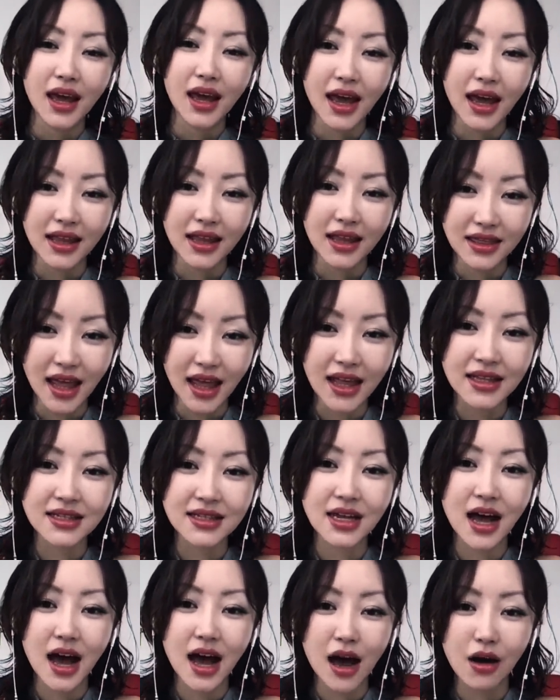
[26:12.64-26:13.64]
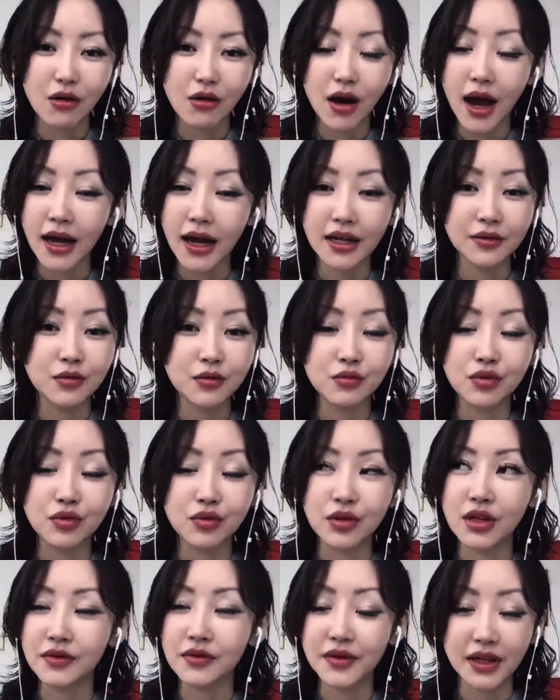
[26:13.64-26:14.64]
And that's how I even
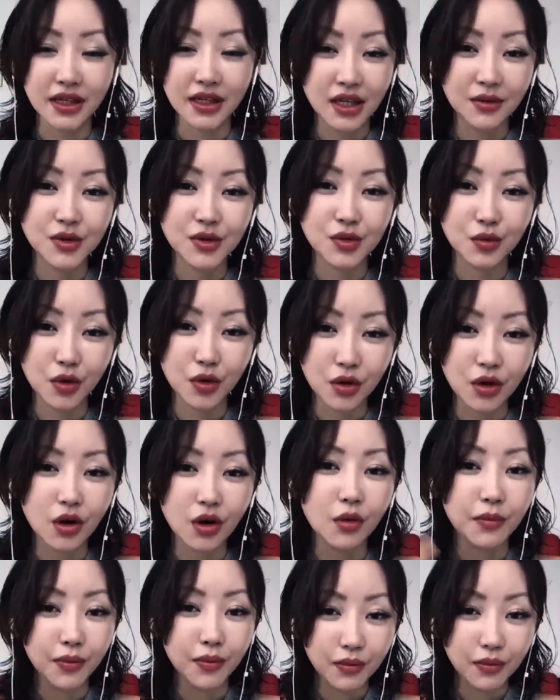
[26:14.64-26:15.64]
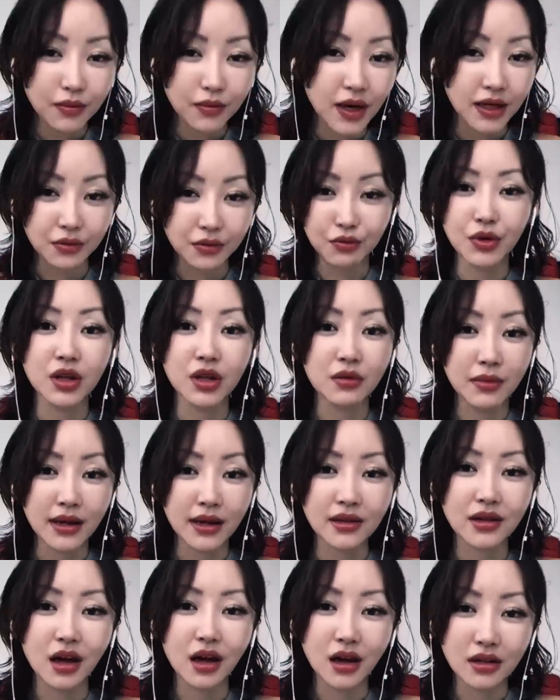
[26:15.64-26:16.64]
believe that Kims were like reading my
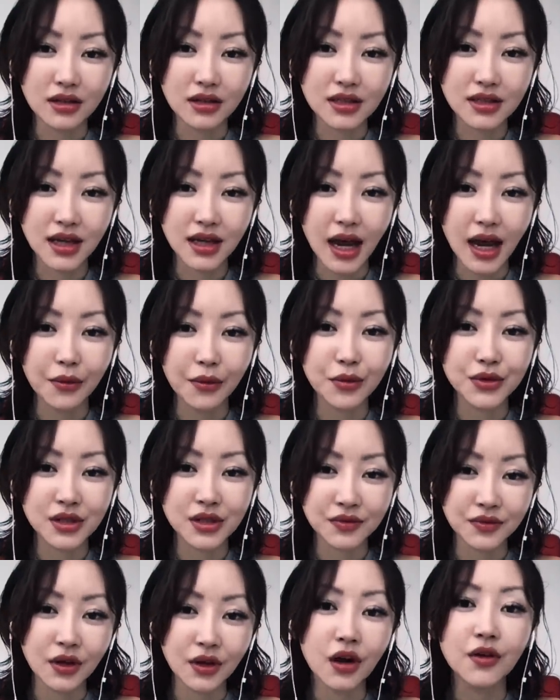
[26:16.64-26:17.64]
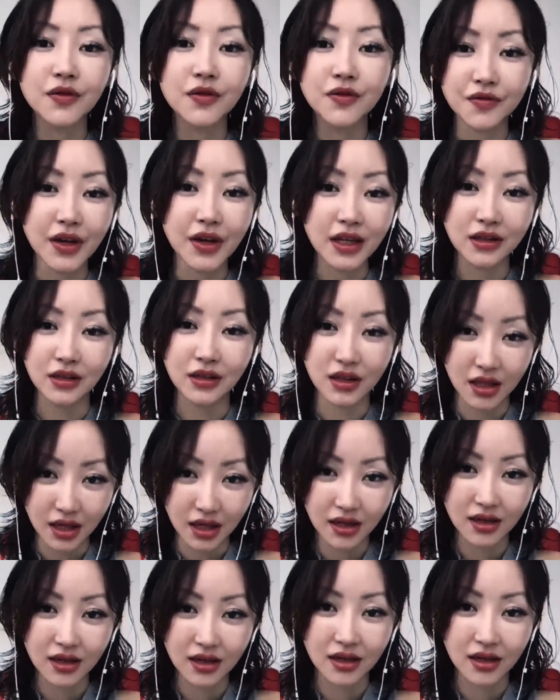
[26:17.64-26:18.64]
thoughts. I was even afraid to
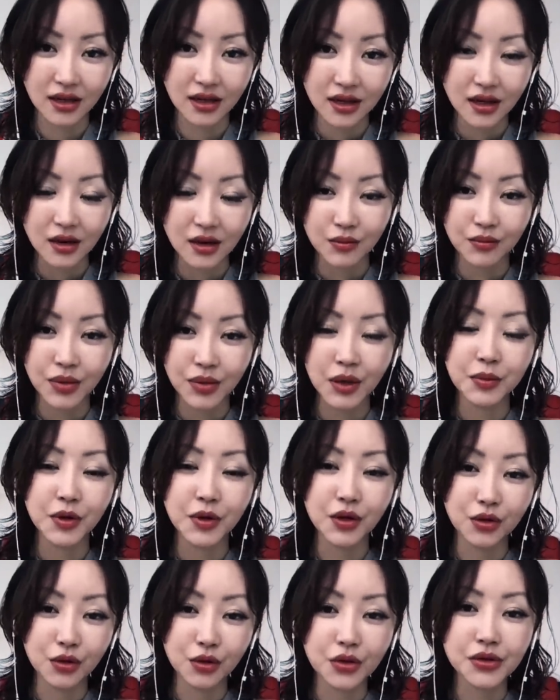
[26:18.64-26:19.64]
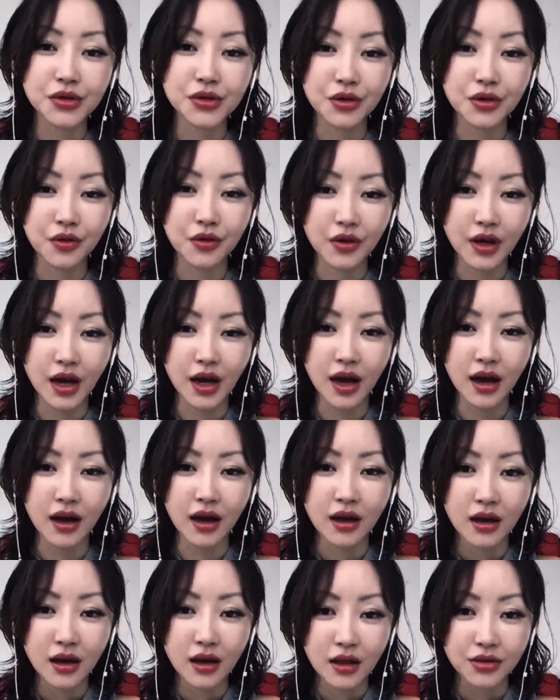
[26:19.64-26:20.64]
think. People in North Korea,
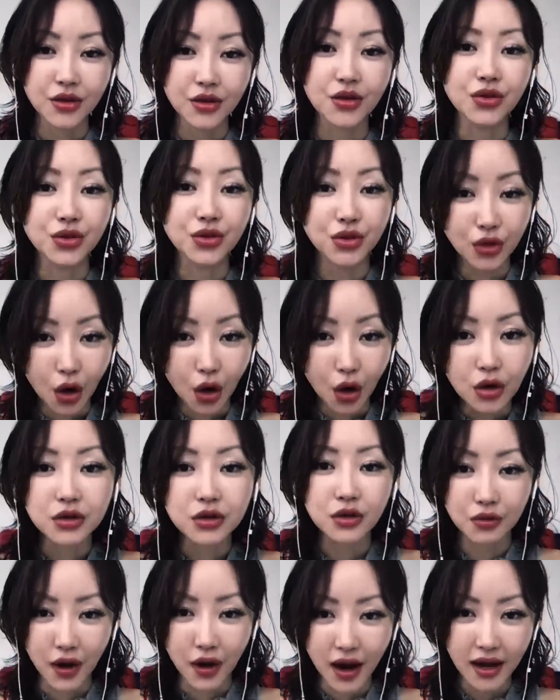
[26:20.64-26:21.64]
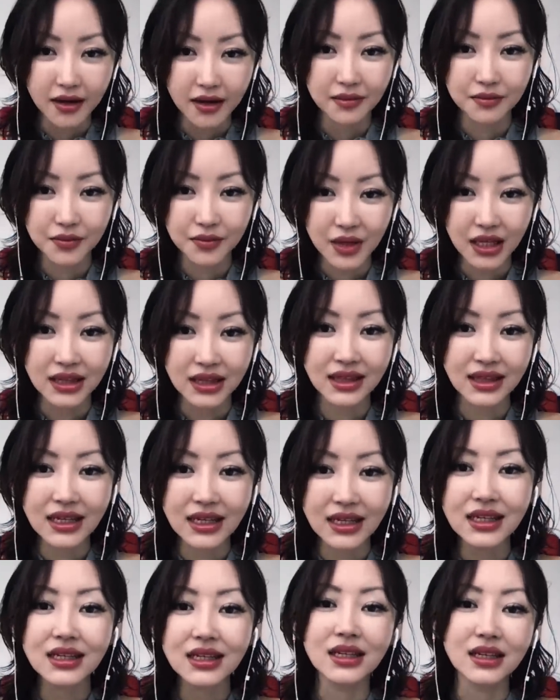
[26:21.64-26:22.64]
the thought crime, like
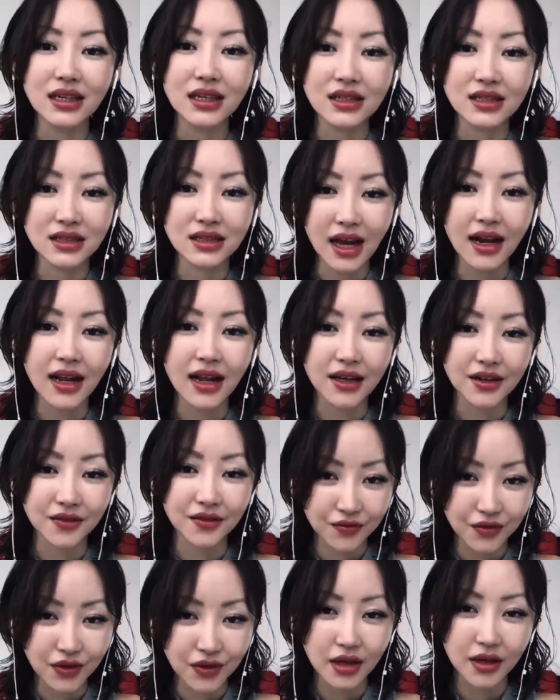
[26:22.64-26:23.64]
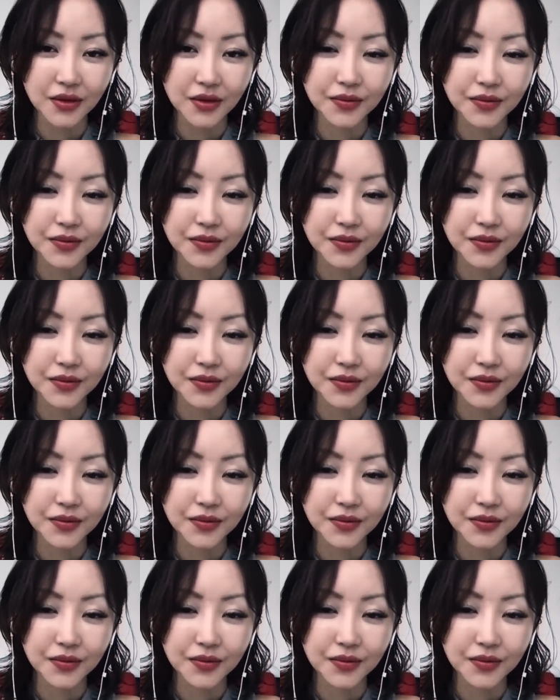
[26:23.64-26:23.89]
thinking is not like free.